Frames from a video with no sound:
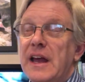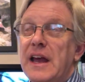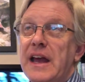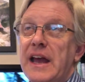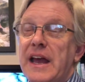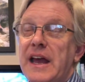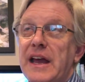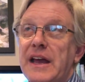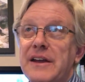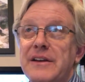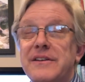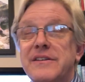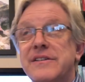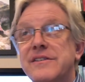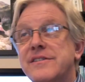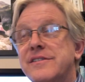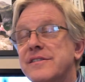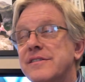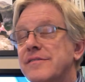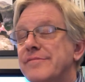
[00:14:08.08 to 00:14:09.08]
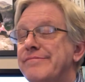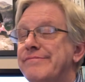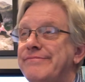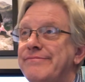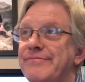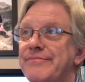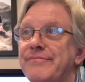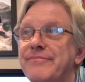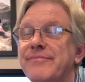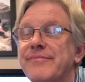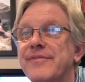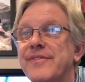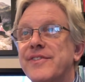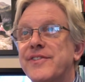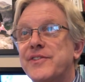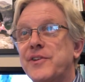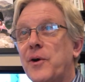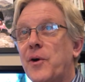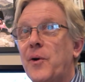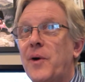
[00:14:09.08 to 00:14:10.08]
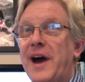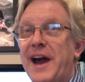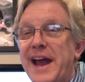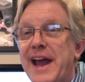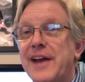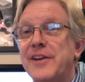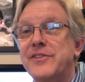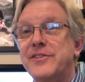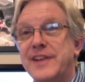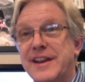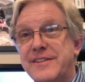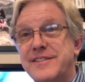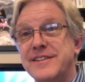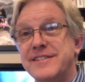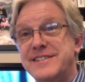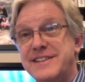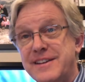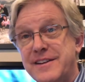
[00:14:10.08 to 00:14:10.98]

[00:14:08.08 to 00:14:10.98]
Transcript: And so I had to